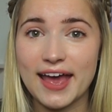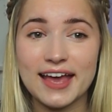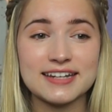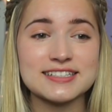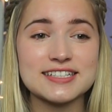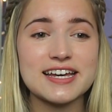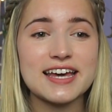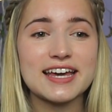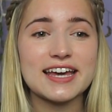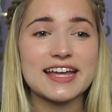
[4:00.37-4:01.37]
and
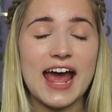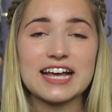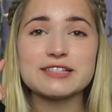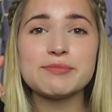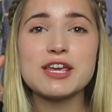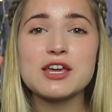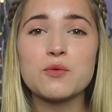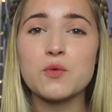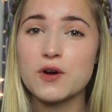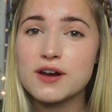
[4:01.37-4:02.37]
it has me
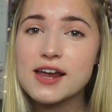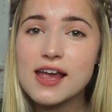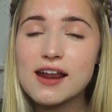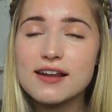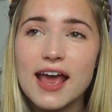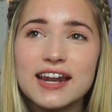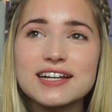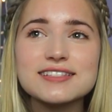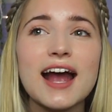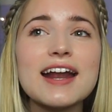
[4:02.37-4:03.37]
worried and
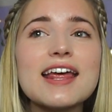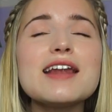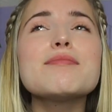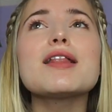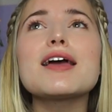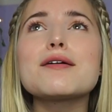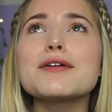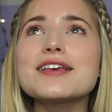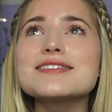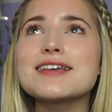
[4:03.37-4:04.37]
excited, but like
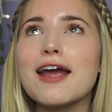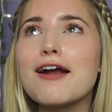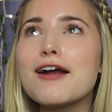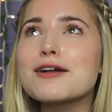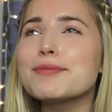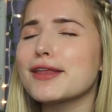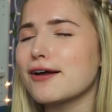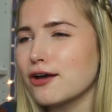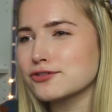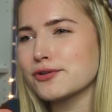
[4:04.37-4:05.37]
really scared, but like
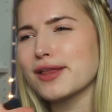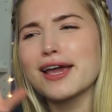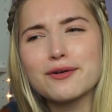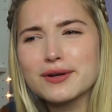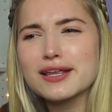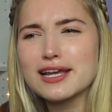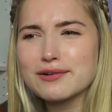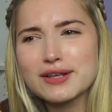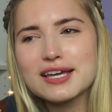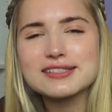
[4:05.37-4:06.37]
also like
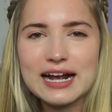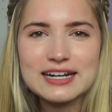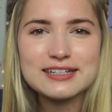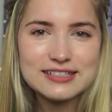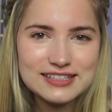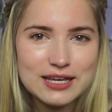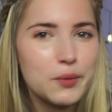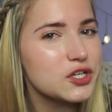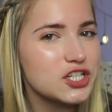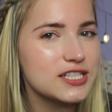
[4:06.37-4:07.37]
really excited to see
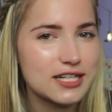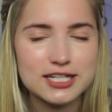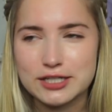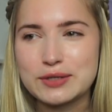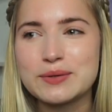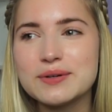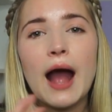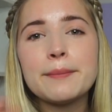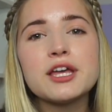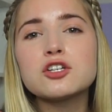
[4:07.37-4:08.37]
what she's gonna do.
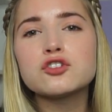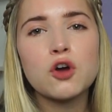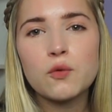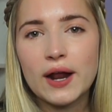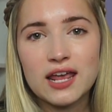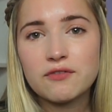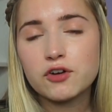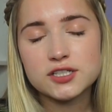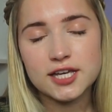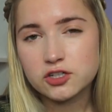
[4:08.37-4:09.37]
I'm like so ready for
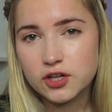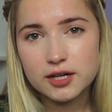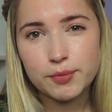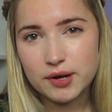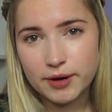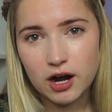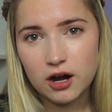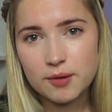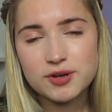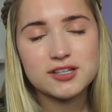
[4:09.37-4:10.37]
Cassandra Clare to break my
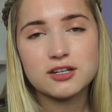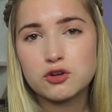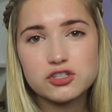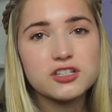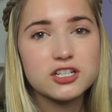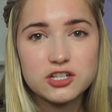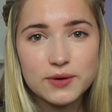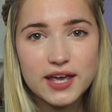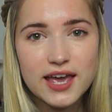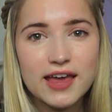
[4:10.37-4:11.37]
heart, because I know she's gonna do
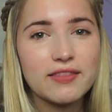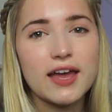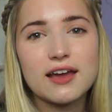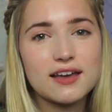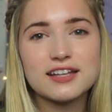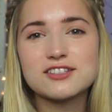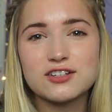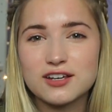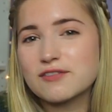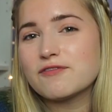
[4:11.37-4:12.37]
it, and like it's
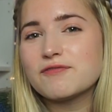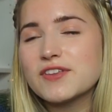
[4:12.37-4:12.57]
gonna